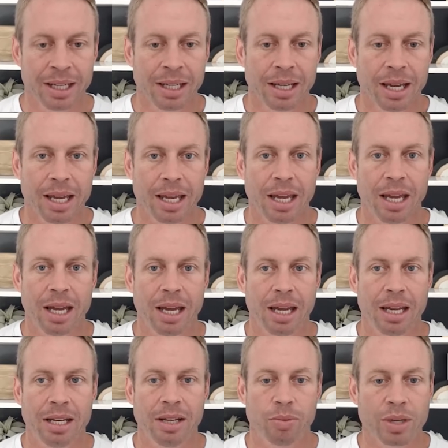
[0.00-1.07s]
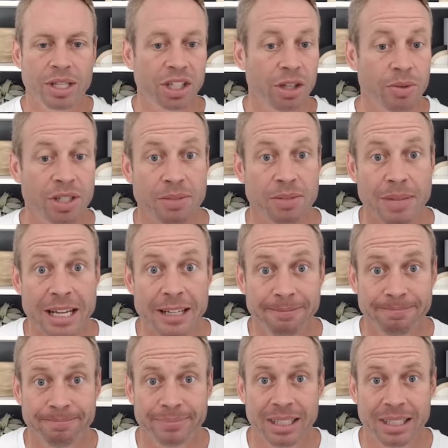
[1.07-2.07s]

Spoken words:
And originally it was just me.